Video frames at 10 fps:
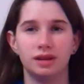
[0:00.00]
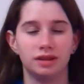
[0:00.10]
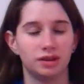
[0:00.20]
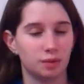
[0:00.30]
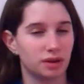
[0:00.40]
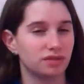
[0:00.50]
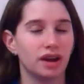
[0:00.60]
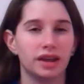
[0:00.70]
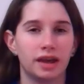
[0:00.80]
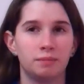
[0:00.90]
you know, whatever I
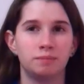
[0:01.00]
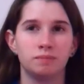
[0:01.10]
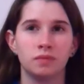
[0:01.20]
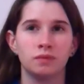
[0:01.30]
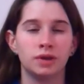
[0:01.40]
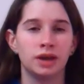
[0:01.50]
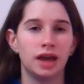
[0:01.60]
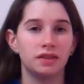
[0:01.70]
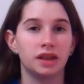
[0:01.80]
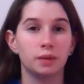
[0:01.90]
get,
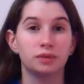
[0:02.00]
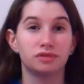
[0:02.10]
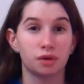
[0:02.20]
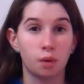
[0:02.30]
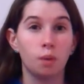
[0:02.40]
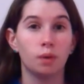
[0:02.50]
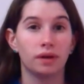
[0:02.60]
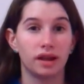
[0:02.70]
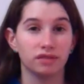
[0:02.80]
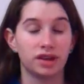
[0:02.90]
and then I would record
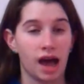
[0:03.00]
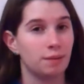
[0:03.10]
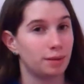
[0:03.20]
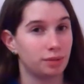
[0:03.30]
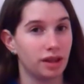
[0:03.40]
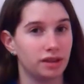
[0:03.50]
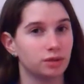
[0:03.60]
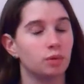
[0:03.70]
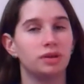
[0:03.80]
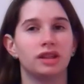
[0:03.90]
every time I play. So
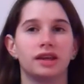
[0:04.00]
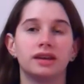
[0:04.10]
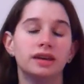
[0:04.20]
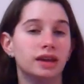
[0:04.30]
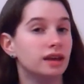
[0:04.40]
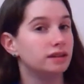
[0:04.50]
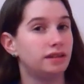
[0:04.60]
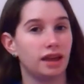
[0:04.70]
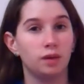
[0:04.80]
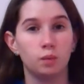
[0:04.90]
it would be like
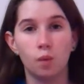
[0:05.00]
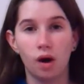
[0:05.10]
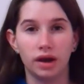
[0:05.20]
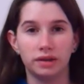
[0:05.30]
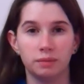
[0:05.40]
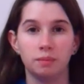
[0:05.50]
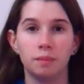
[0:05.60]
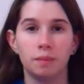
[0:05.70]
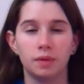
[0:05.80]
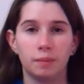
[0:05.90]
day one,
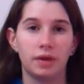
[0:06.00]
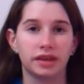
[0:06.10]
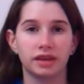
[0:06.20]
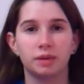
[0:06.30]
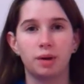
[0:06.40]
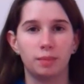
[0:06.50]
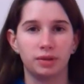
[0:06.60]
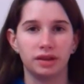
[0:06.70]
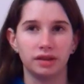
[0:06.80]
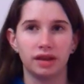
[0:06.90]
picking a
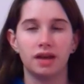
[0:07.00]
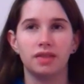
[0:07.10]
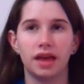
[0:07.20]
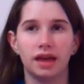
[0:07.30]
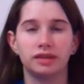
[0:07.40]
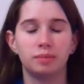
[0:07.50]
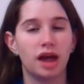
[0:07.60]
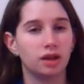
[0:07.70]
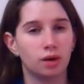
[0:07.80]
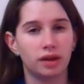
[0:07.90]
puppy, and then
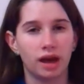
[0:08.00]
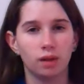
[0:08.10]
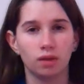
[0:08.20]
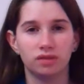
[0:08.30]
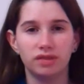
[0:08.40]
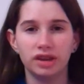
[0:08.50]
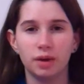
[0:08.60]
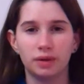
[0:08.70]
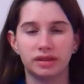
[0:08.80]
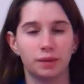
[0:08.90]
depending on how long the video
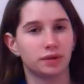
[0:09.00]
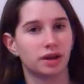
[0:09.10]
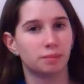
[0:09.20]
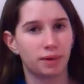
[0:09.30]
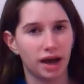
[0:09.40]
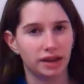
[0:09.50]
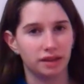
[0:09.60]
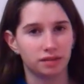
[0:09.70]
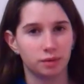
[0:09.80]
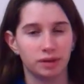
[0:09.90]
is, I would combine it.
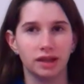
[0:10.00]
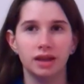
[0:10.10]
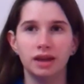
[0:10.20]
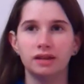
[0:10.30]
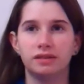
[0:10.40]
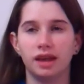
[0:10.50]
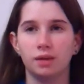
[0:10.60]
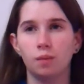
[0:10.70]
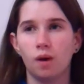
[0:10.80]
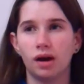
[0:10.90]
So it'd be day
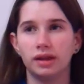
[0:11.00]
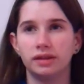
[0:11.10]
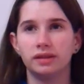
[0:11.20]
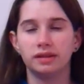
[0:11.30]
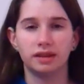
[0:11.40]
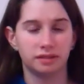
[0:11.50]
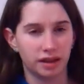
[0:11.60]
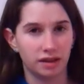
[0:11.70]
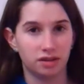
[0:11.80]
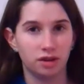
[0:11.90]
one, then
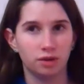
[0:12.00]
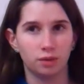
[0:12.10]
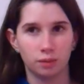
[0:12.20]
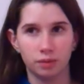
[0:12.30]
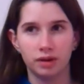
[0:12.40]
day two,